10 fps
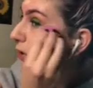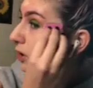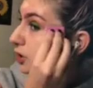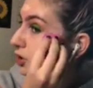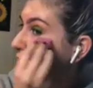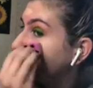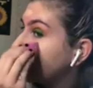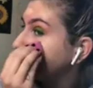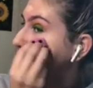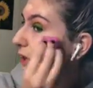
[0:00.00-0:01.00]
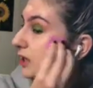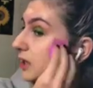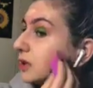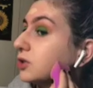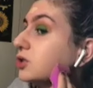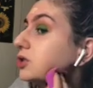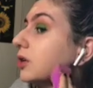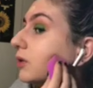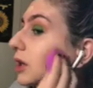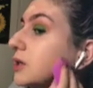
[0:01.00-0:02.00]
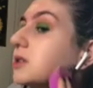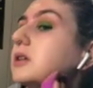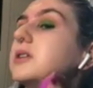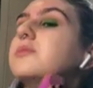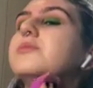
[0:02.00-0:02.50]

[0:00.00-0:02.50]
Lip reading: shade. It's blending in so nicely.